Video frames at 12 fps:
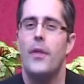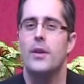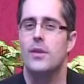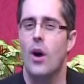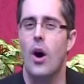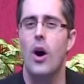
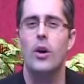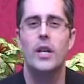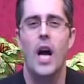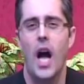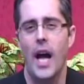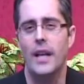There's all
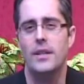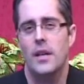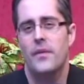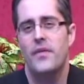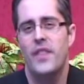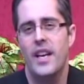
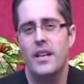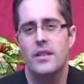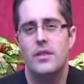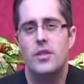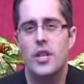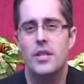kinds of
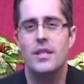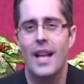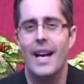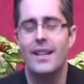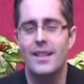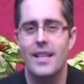things just
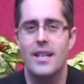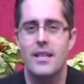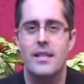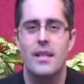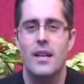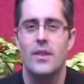like
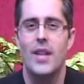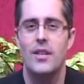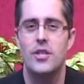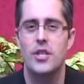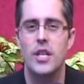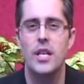this
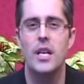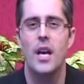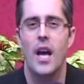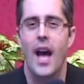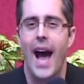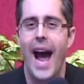that
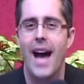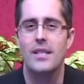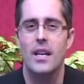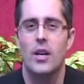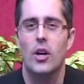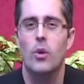she
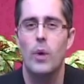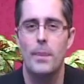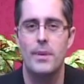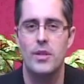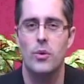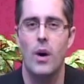has in her
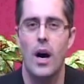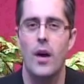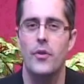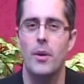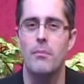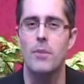
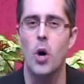repertoire the